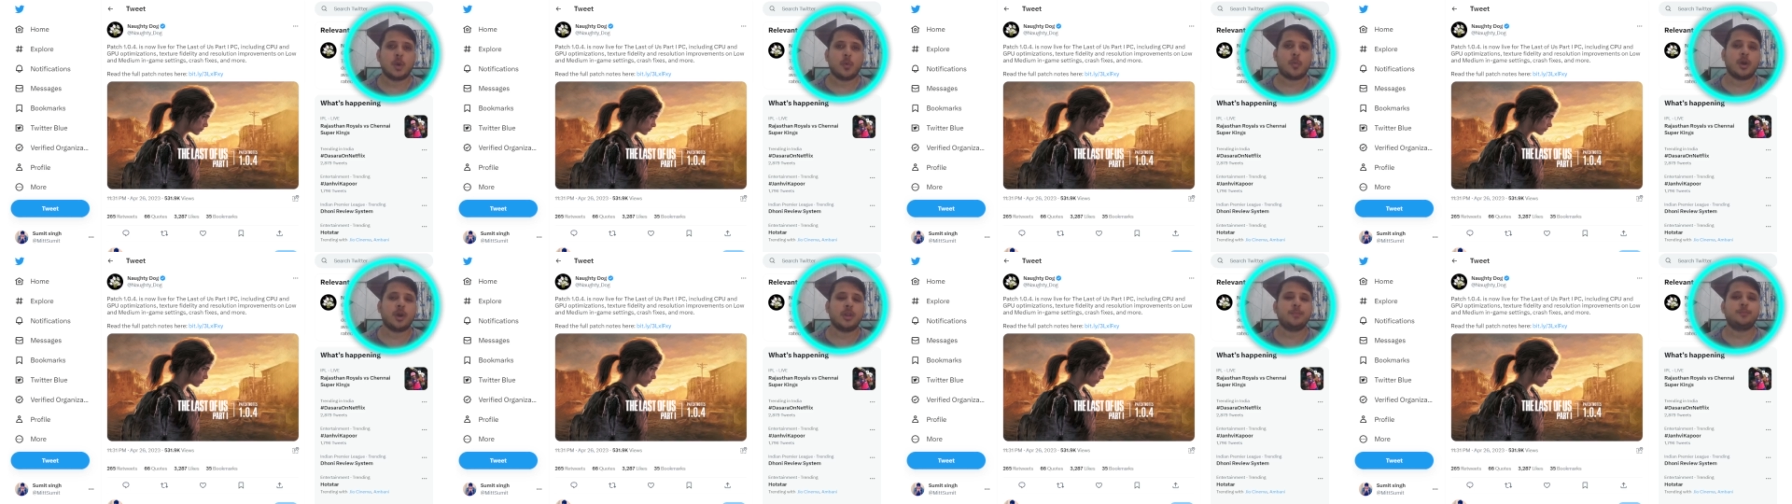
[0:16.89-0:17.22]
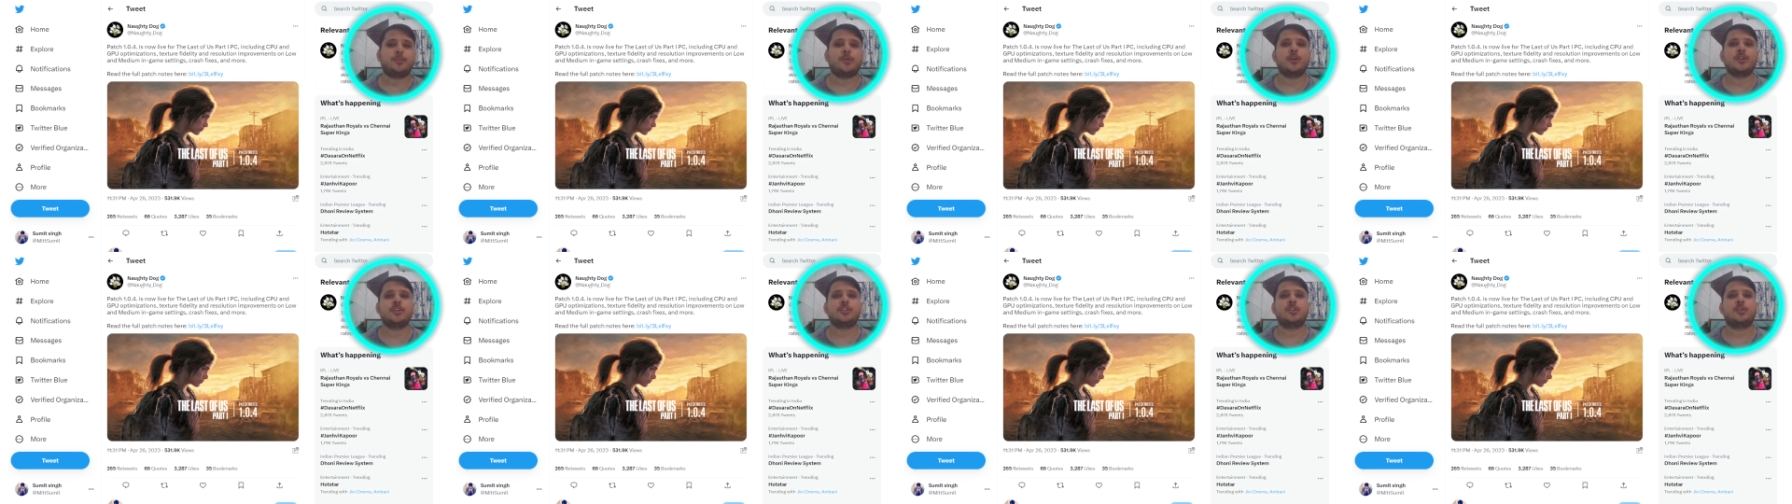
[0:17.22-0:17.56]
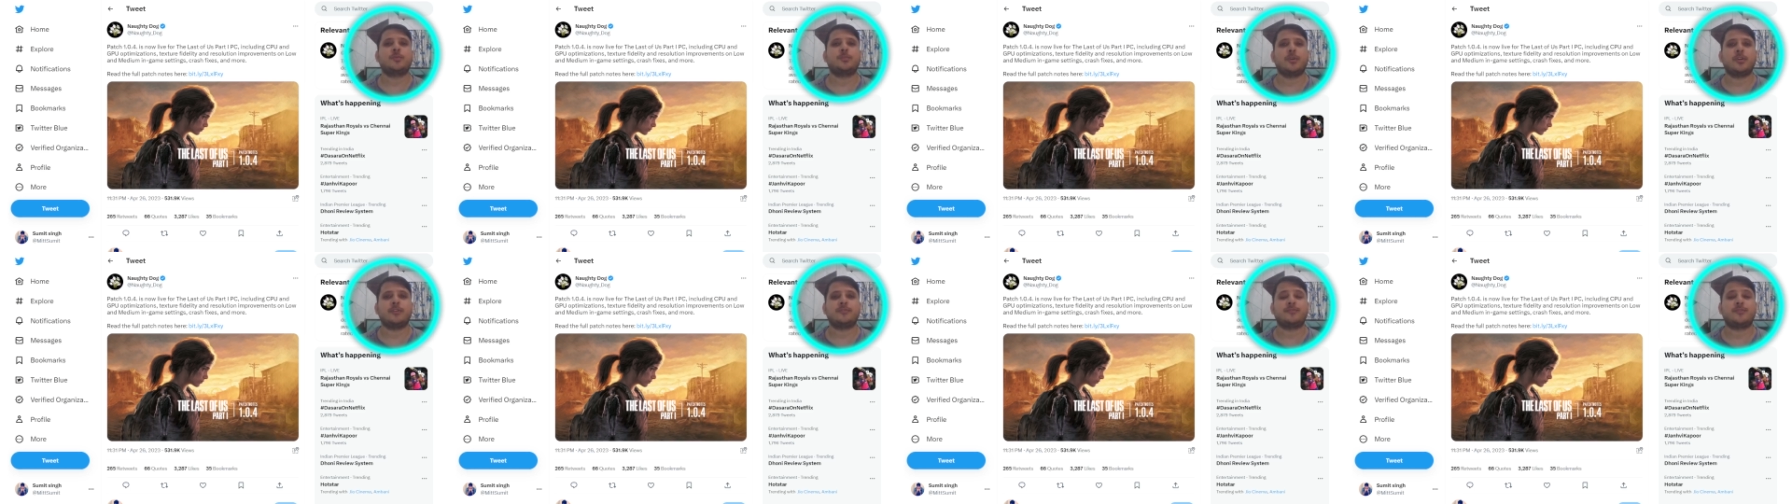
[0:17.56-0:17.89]

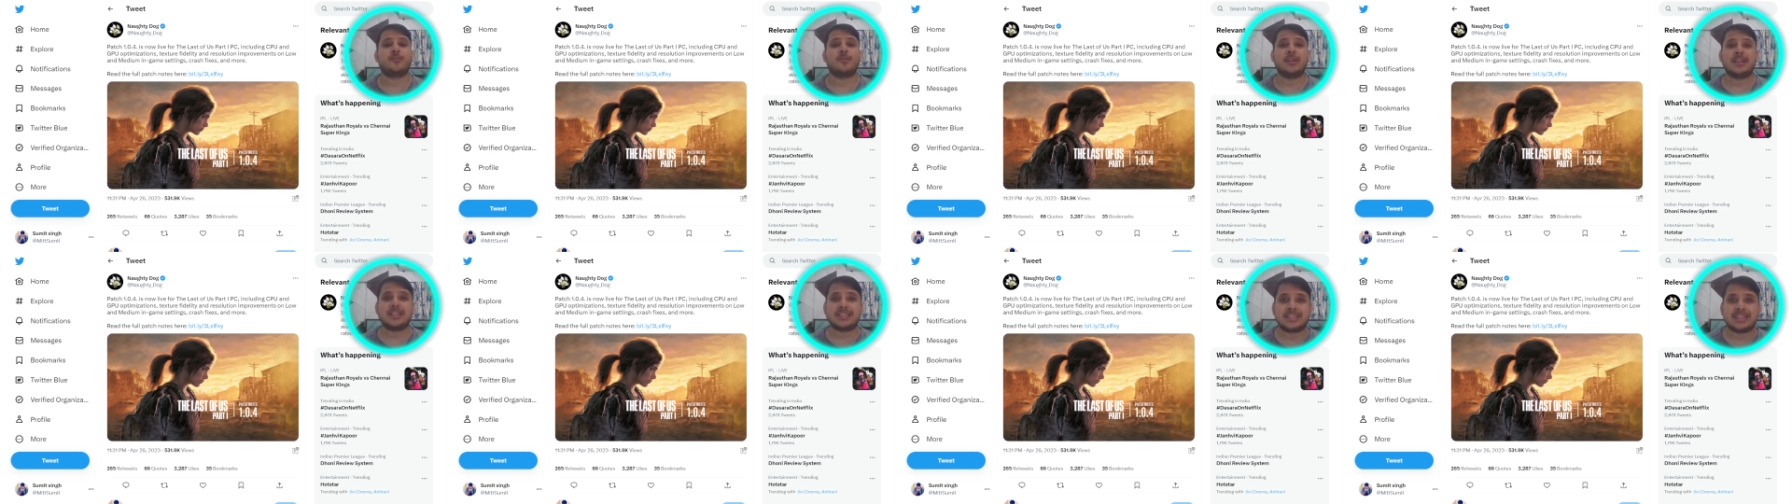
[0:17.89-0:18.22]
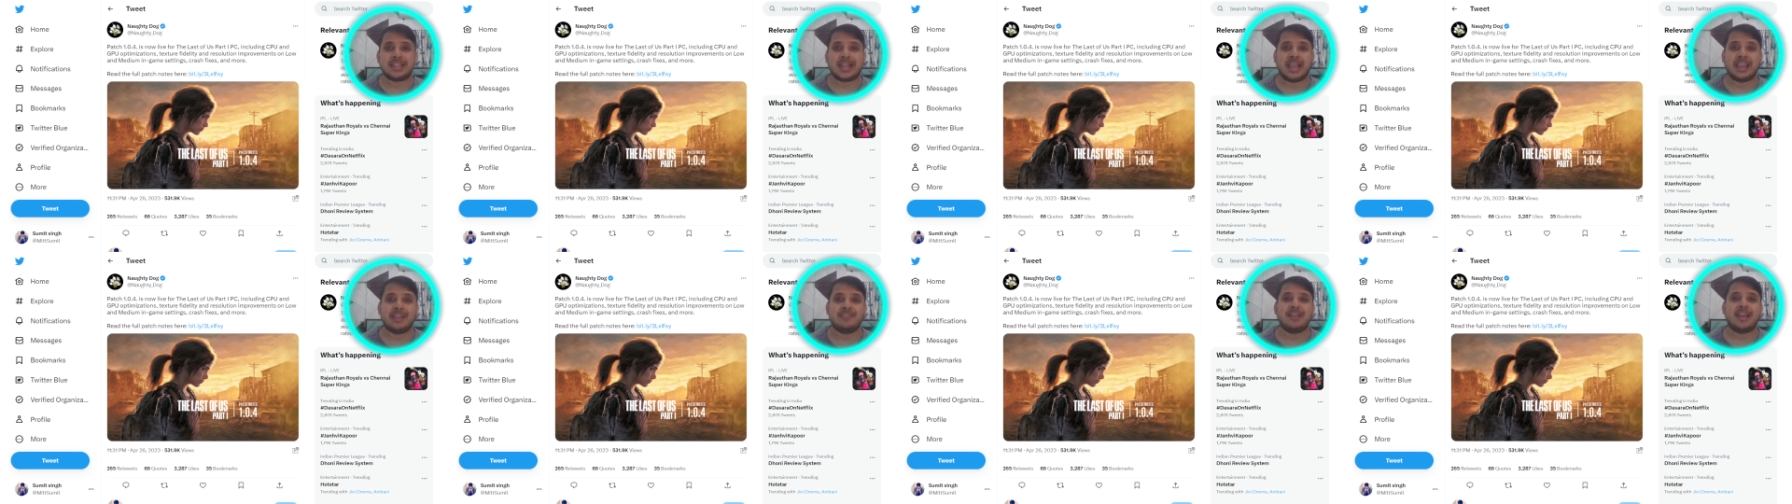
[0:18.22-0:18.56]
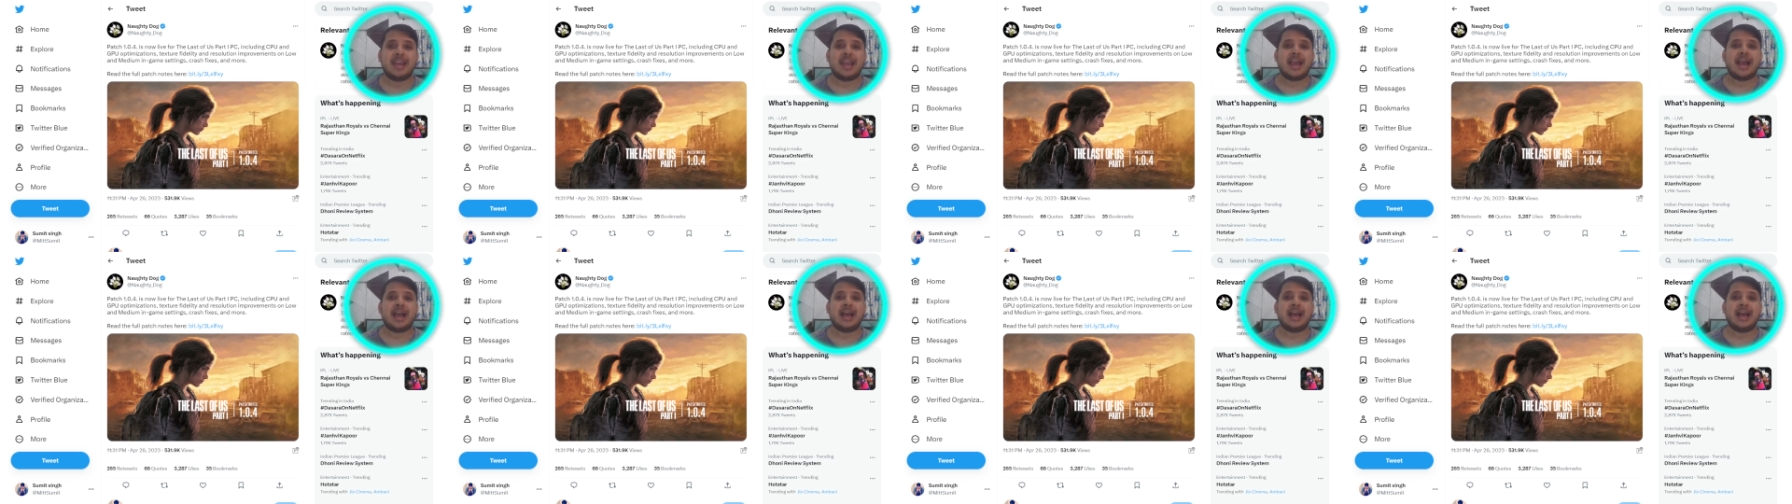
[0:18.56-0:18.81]
1.0.4 is live